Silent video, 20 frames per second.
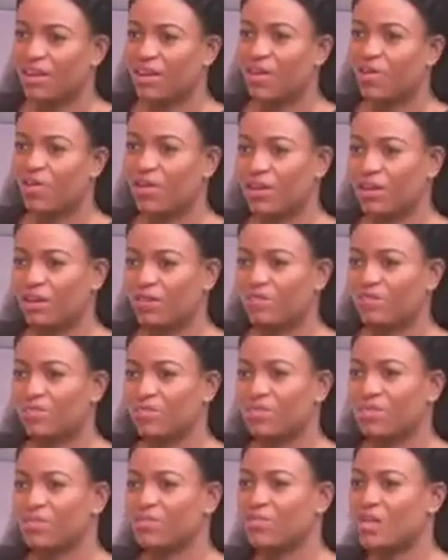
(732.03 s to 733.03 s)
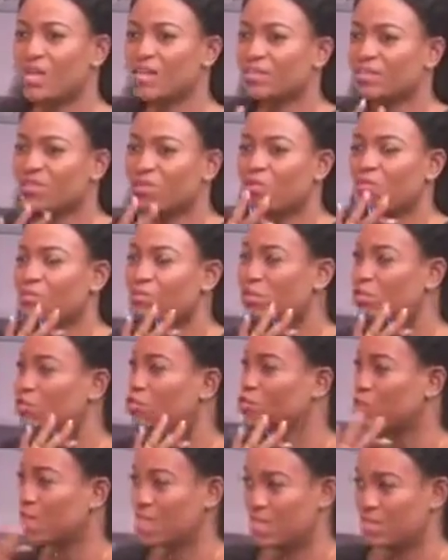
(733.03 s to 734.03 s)
Okay, so let's go
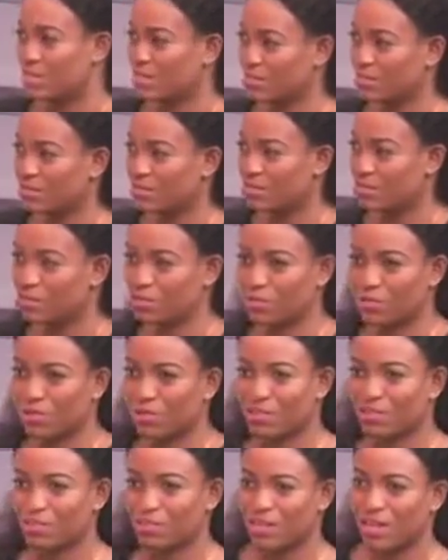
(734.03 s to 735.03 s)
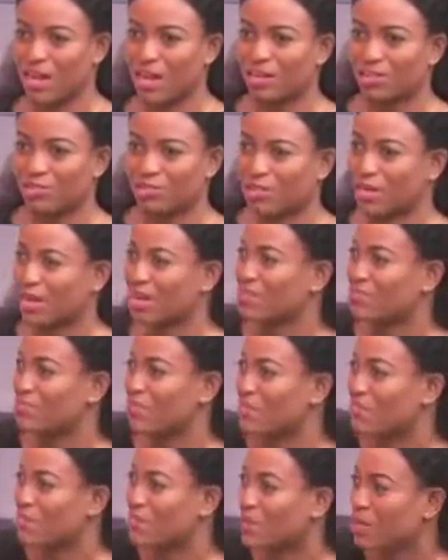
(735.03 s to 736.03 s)
straight, because I don't like
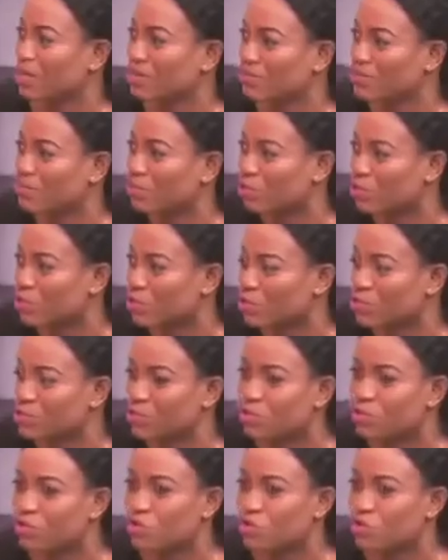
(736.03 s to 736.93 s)
beating about the bush too.